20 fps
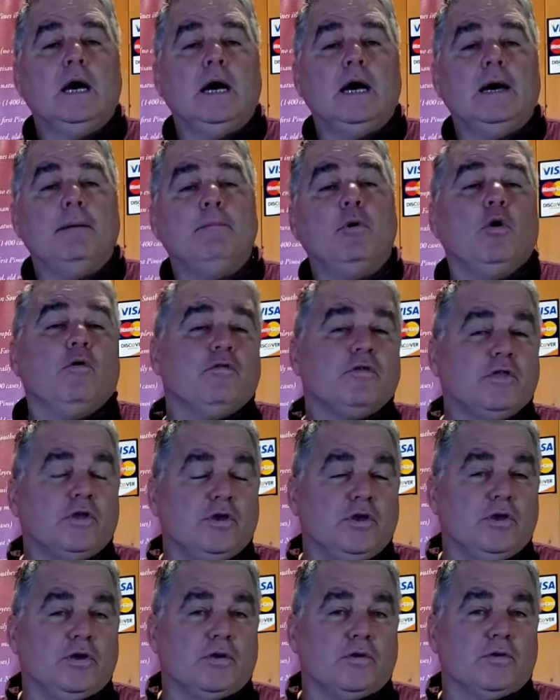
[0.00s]
Over the
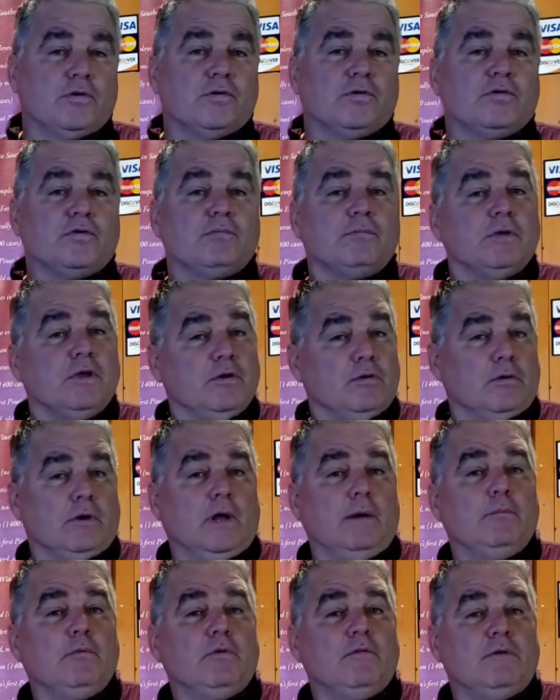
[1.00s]
years, here
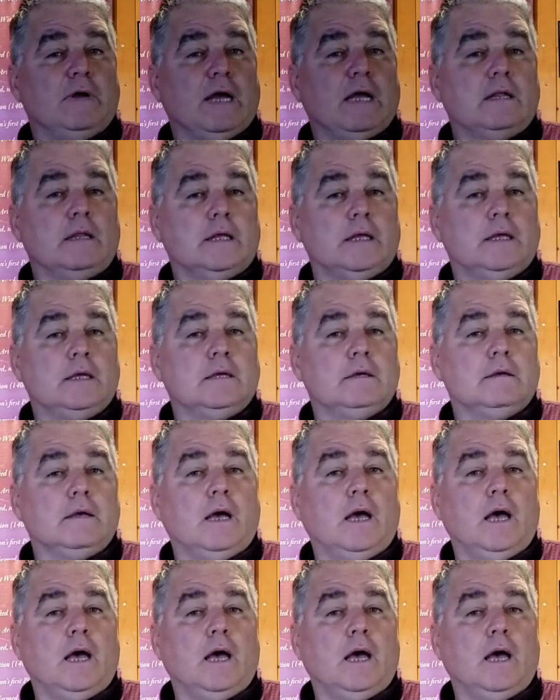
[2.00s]
in Umpqua Valley,